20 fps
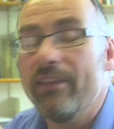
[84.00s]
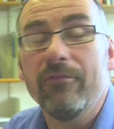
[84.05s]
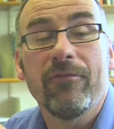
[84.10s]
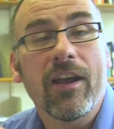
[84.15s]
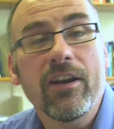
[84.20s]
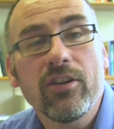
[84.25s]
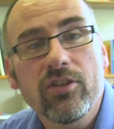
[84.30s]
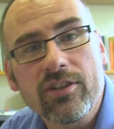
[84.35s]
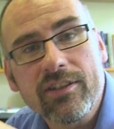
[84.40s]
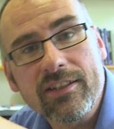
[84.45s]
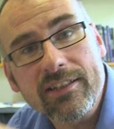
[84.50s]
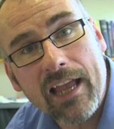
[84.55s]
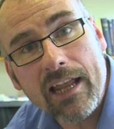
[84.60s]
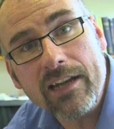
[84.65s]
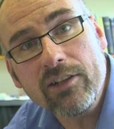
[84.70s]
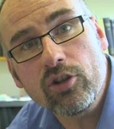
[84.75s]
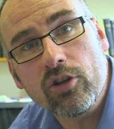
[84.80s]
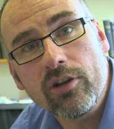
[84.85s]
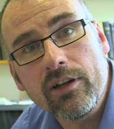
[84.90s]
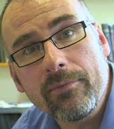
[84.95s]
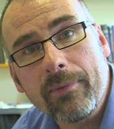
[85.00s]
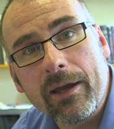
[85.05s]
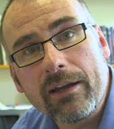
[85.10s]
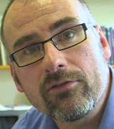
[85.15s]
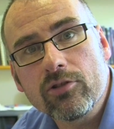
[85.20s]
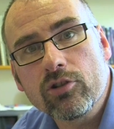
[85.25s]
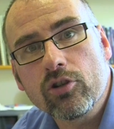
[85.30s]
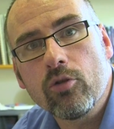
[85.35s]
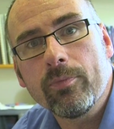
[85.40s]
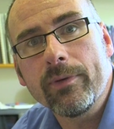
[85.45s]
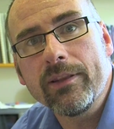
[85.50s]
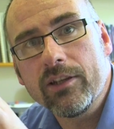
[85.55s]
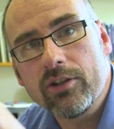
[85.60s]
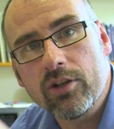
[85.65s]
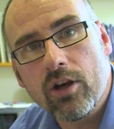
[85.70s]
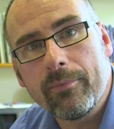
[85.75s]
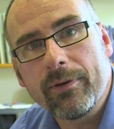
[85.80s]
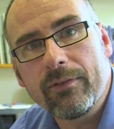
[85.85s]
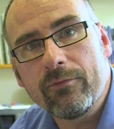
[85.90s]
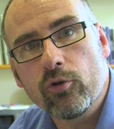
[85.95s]
the inventors of the scanning tunneling microscope and the
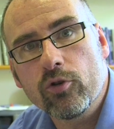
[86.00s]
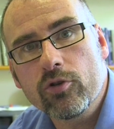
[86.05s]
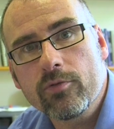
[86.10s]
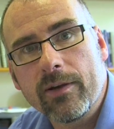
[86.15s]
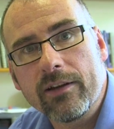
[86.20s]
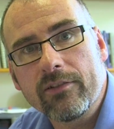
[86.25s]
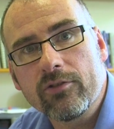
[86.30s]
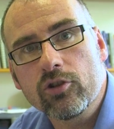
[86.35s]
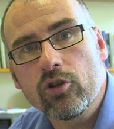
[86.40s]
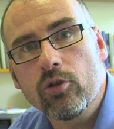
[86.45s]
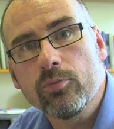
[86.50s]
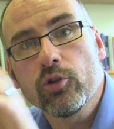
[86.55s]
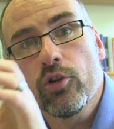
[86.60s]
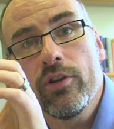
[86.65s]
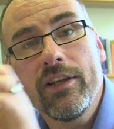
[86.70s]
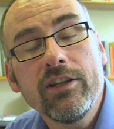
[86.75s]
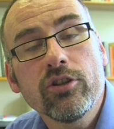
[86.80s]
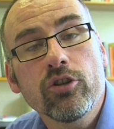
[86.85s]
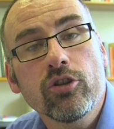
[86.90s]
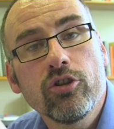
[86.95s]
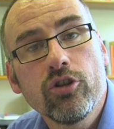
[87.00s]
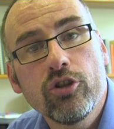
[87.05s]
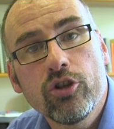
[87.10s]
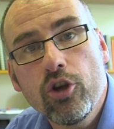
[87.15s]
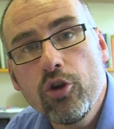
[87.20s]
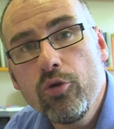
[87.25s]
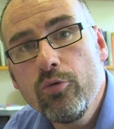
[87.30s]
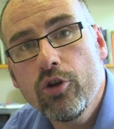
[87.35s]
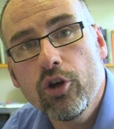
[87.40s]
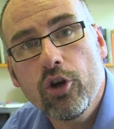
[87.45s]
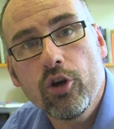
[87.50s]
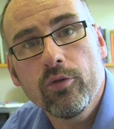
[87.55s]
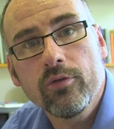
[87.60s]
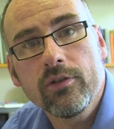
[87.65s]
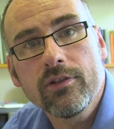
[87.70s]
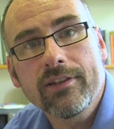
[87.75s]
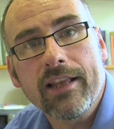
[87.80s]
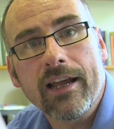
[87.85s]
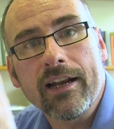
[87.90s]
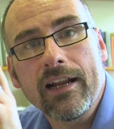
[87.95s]
atomic force microscope. So these are two
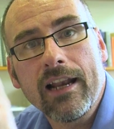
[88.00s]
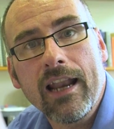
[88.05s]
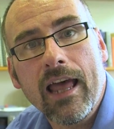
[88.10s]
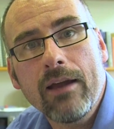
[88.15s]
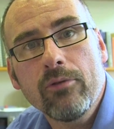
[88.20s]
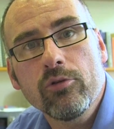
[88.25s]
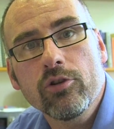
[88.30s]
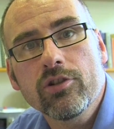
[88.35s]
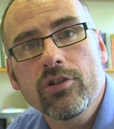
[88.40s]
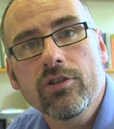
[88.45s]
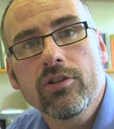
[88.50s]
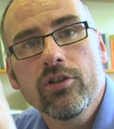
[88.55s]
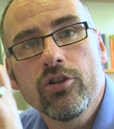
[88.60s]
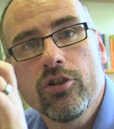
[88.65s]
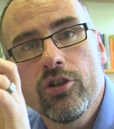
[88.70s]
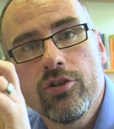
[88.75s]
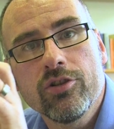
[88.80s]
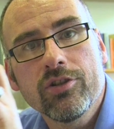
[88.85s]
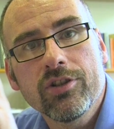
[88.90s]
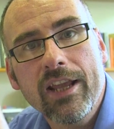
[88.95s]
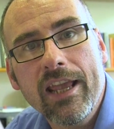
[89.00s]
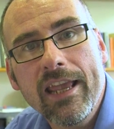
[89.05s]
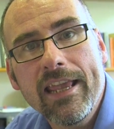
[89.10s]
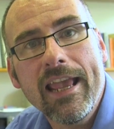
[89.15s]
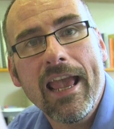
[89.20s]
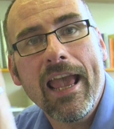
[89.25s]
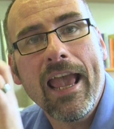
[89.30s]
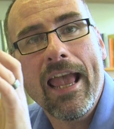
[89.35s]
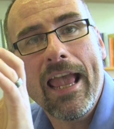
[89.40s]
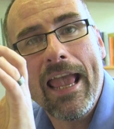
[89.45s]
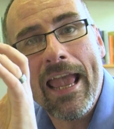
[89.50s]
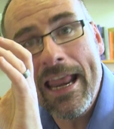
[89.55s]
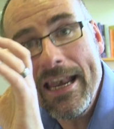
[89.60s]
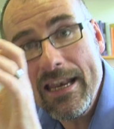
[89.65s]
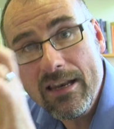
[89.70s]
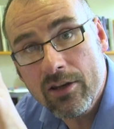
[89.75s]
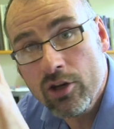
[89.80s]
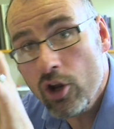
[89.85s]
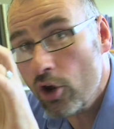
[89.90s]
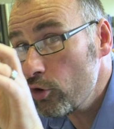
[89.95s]
tools that allow us to see
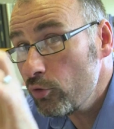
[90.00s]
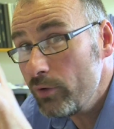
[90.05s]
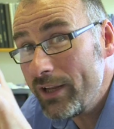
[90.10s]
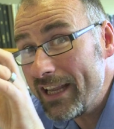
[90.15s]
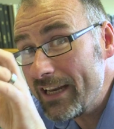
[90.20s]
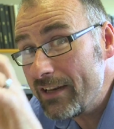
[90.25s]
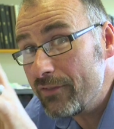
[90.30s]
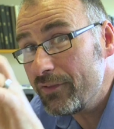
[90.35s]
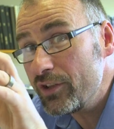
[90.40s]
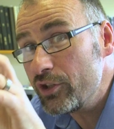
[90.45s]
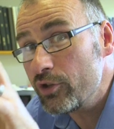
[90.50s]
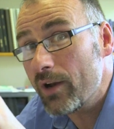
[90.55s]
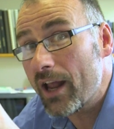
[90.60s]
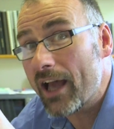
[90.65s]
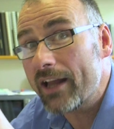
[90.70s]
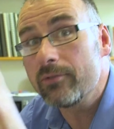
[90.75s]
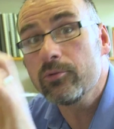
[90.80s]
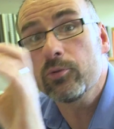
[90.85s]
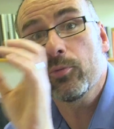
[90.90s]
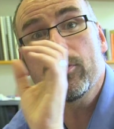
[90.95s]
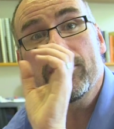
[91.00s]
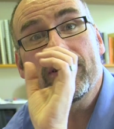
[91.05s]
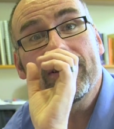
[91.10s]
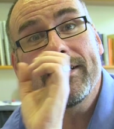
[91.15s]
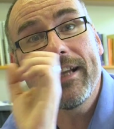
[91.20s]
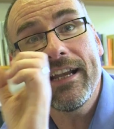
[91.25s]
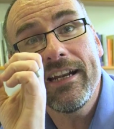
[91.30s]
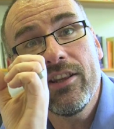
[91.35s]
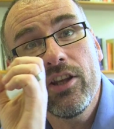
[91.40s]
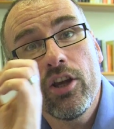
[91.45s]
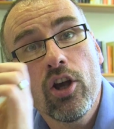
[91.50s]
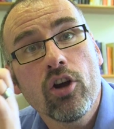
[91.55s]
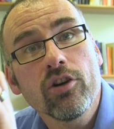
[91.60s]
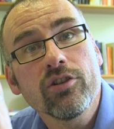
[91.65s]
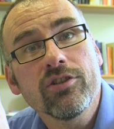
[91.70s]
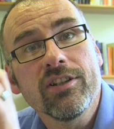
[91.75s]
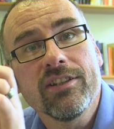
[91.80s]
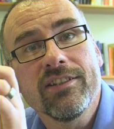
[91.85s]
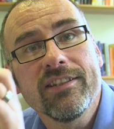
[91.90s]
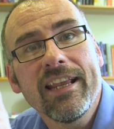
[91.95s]
in not only individual atoms, but the state of the art
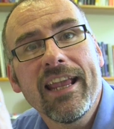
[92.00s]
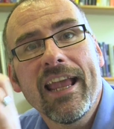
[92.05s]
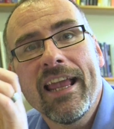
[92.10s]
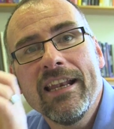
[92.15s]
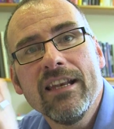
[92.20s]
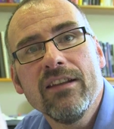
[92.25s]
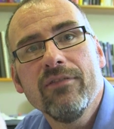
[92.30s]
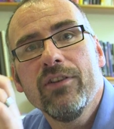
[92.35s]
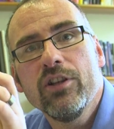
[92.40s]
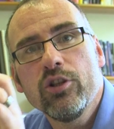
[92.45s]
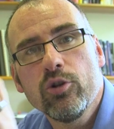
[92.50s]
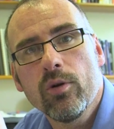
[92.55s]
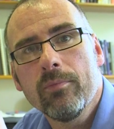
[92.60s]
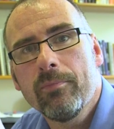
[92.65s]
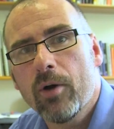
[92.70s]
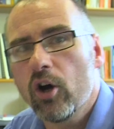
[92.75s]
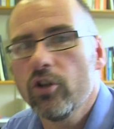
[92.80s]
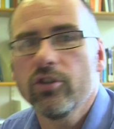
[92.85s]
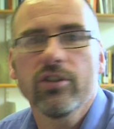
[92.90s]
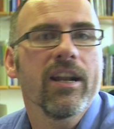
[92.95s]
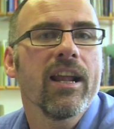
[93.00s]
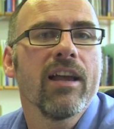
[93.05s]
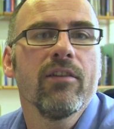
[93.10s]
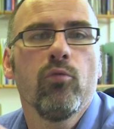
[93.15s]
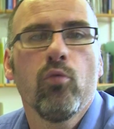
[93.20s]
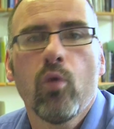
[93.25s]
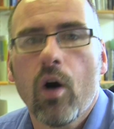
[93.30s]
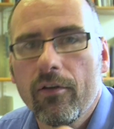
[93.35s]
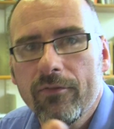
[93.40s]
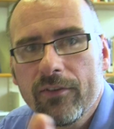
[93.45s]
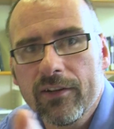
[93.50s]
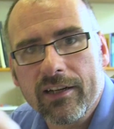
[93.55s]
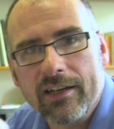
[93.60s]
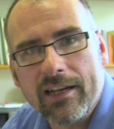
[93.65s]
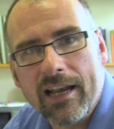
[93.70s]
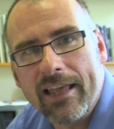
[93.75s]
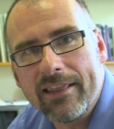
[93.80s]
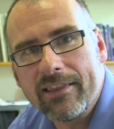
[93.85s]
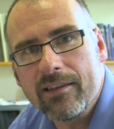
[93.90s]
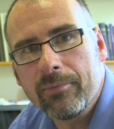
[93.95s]
is to see individual bonds, and I've waffled
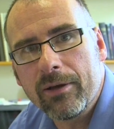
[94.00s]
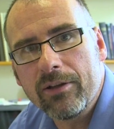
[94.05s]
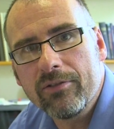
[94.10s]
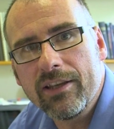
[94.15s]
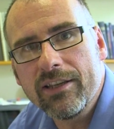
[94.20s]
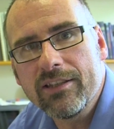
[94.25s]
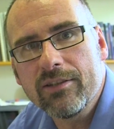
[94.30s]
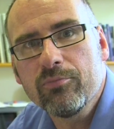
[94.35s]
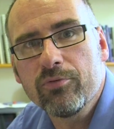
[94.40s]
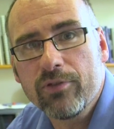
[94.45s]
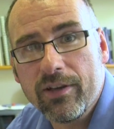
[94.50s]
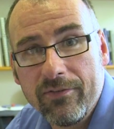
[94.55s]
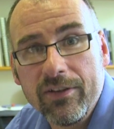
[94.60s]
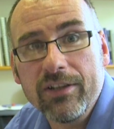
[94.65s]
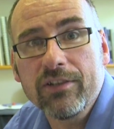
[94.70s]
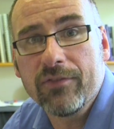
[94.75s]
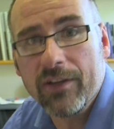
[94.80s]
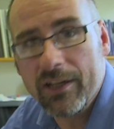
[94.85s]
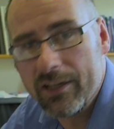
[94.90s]
at length about these in previous